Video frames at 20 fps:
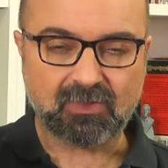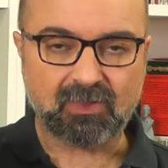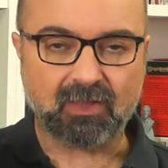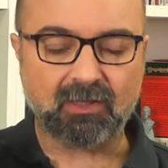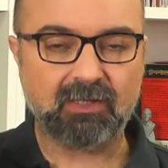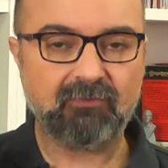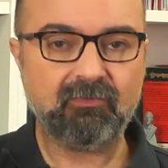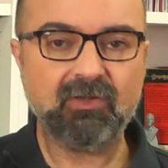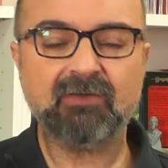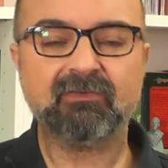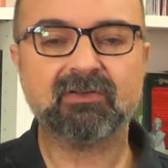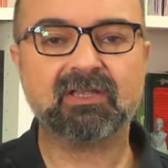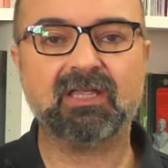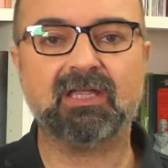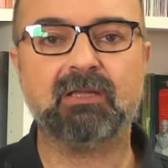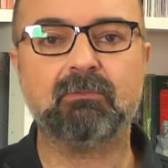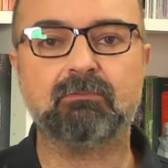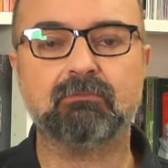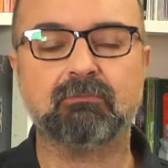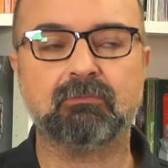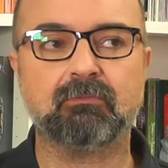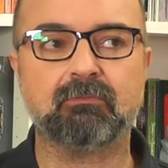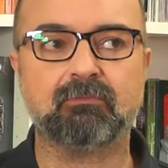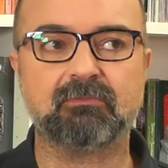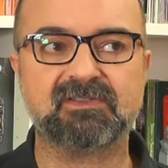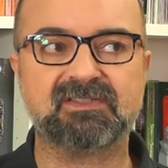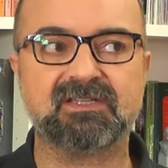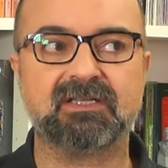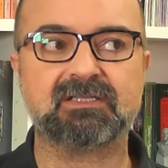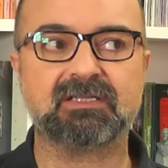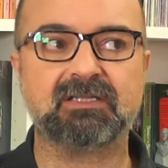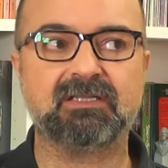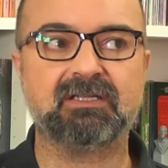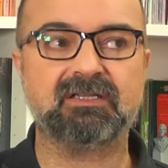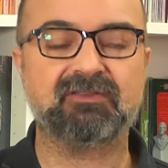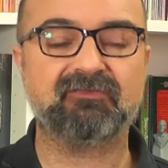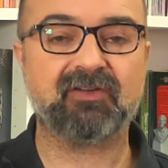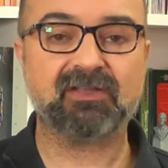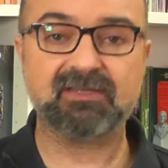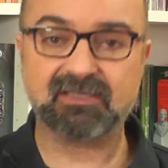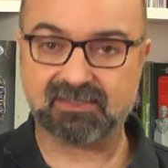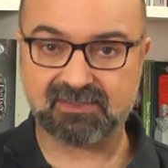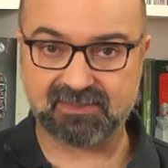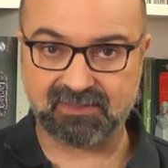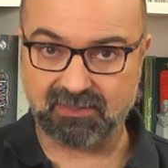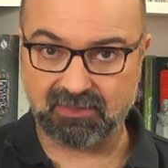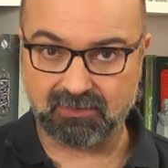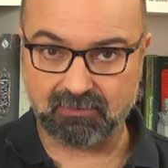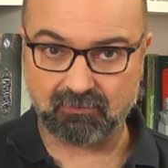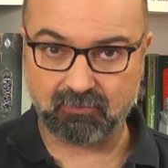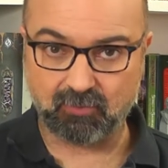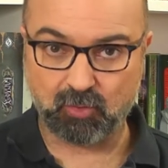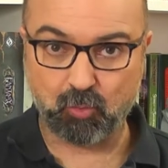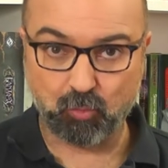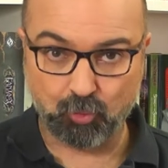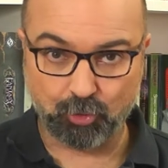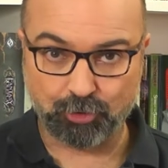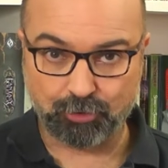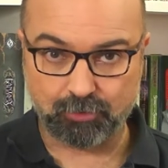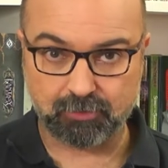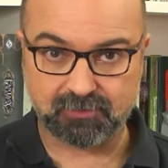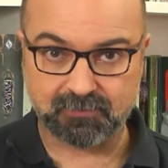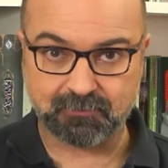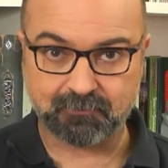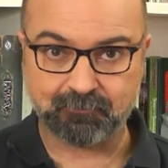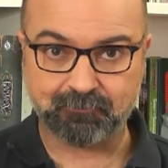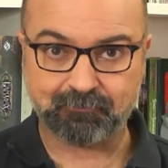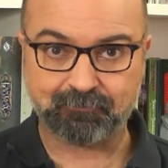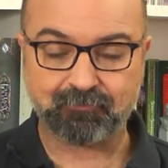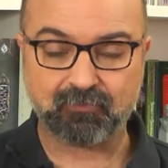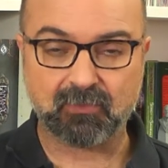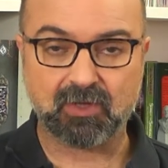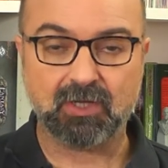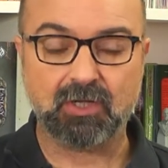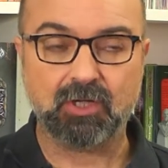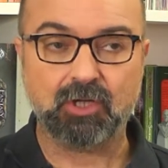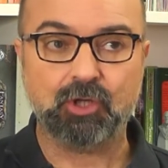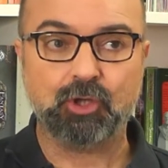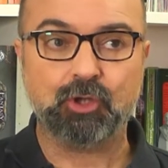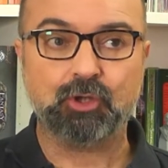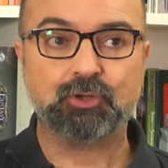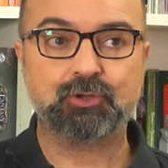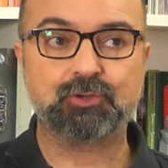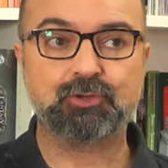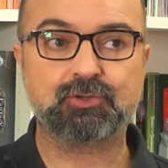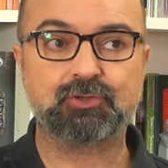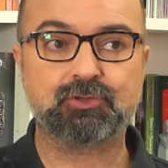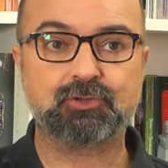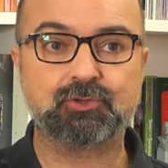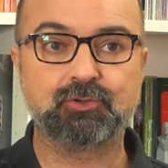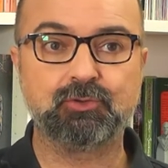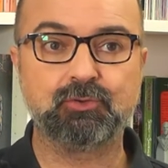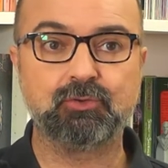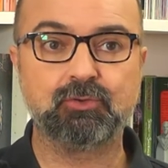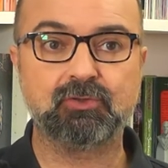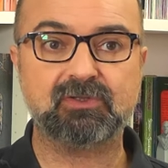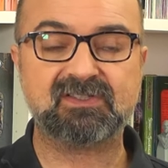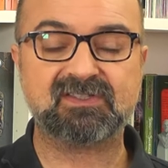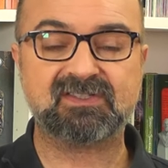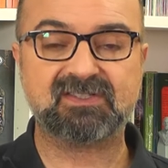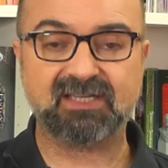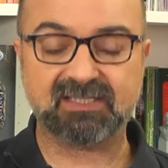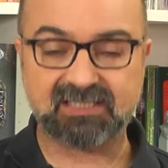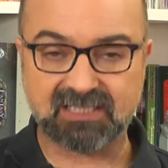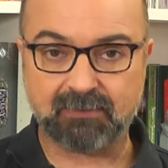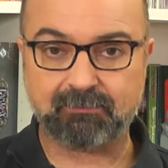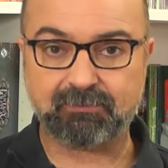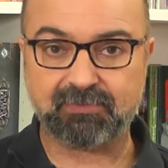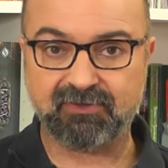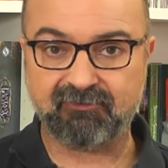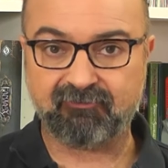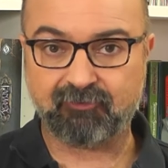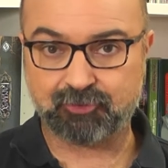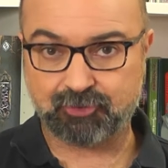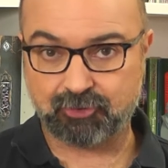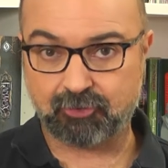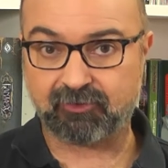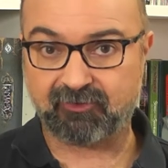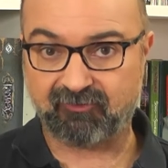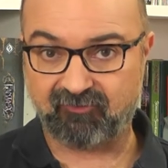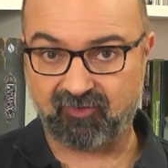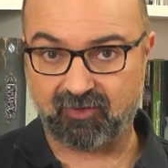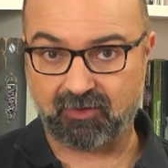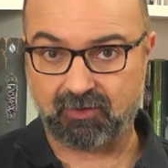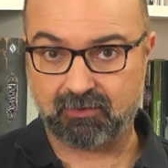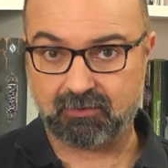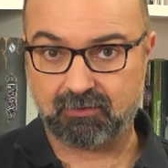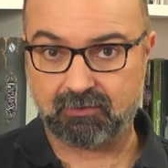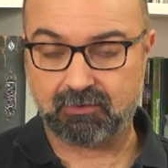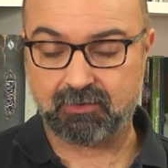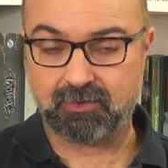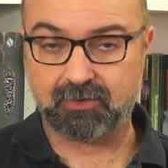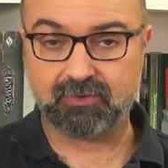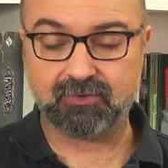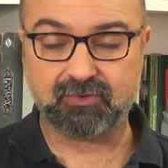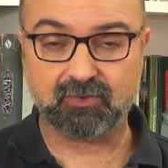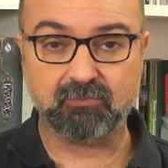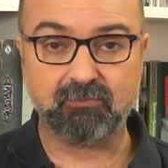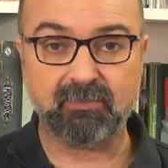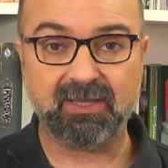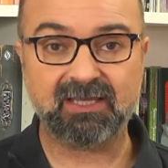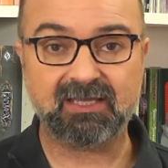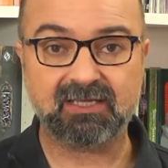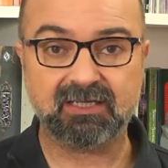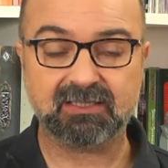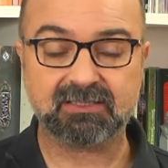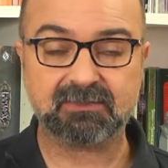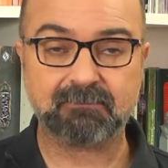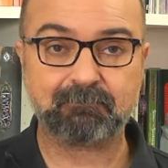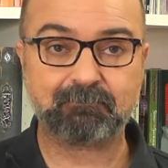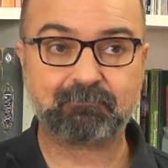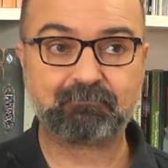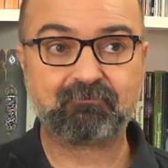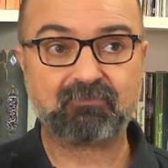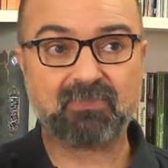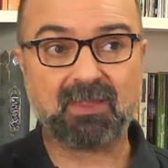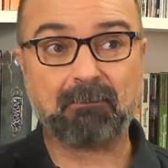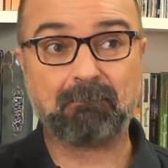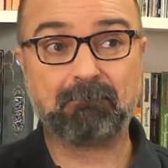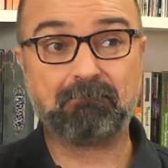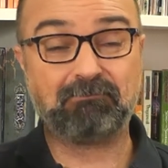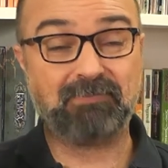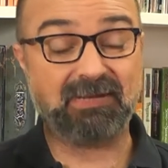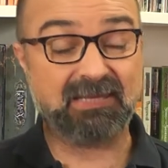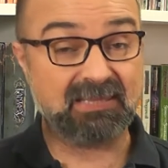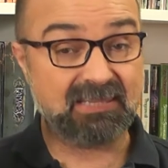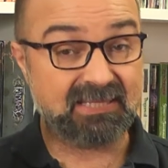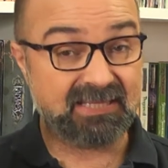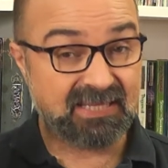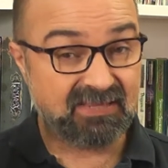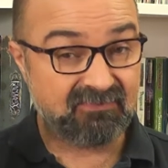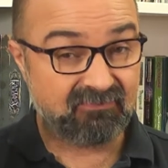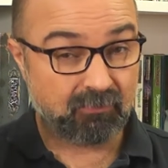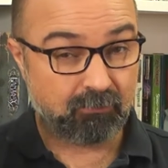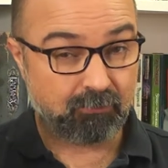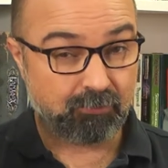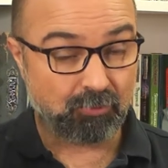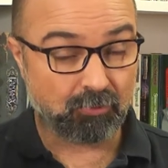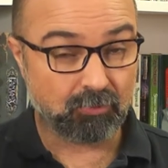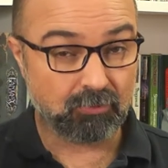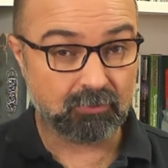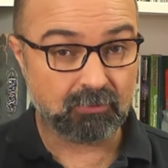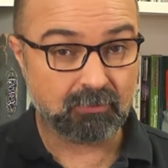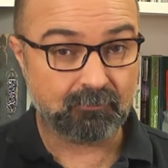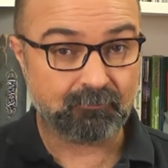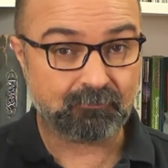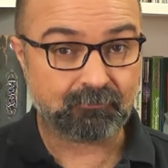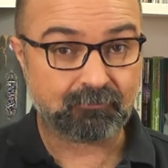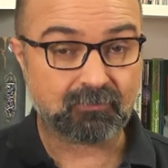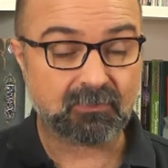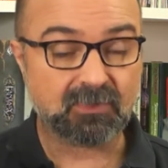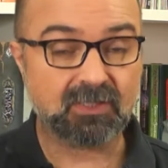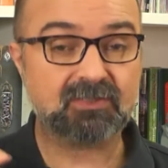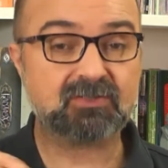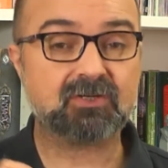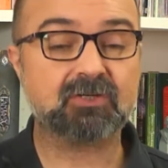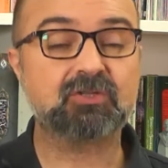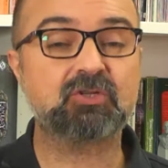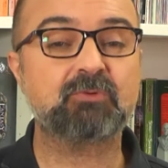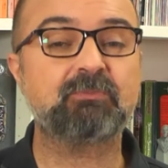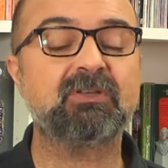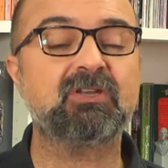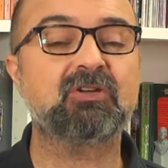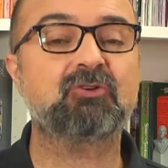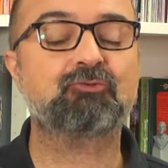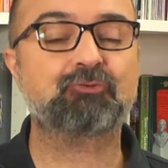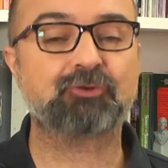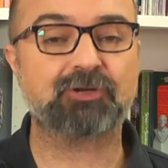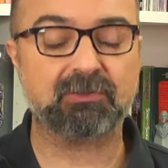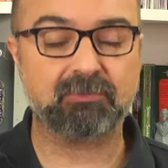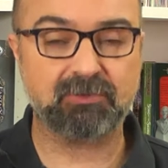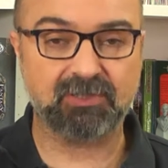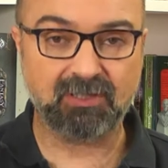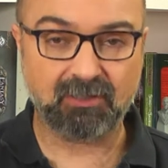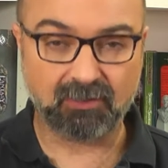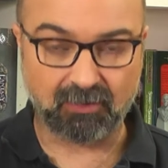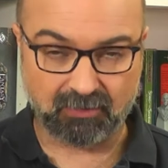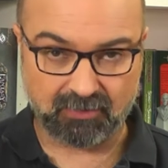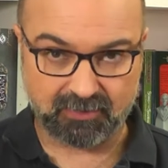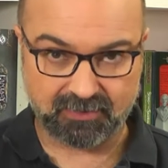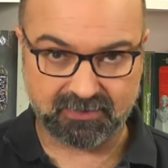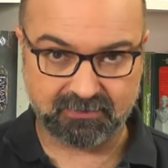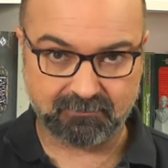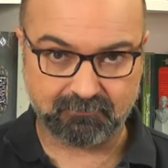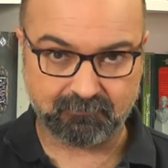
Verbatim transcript: If you have a game set in a fantasy world, to set up the photography, to make it believable is going to be incredibly hard